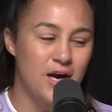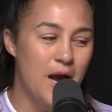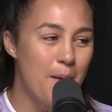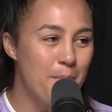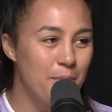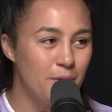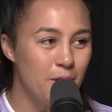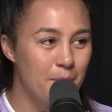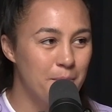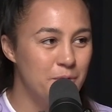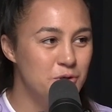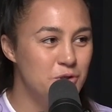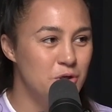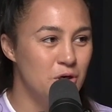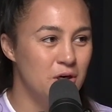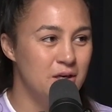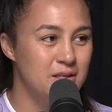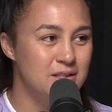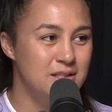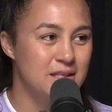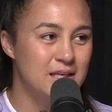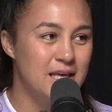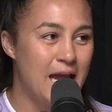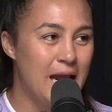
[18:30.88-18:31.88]
her couple
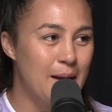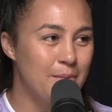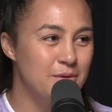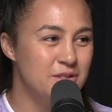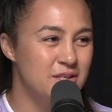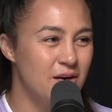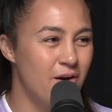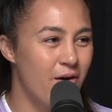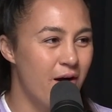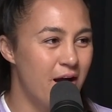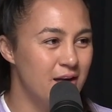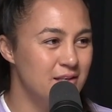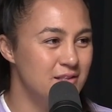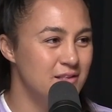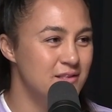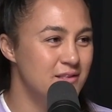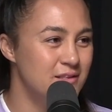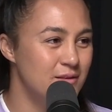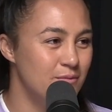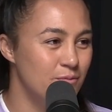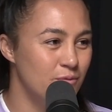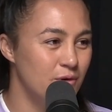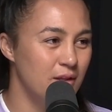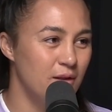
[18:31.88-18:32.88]
opportunities a game, she
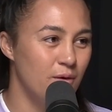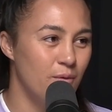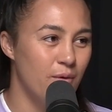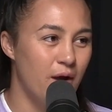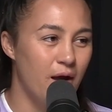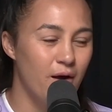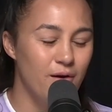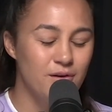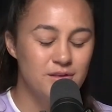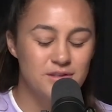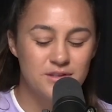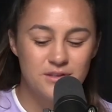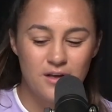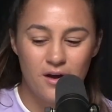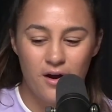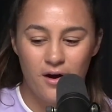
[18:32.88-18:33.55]
ices them really well.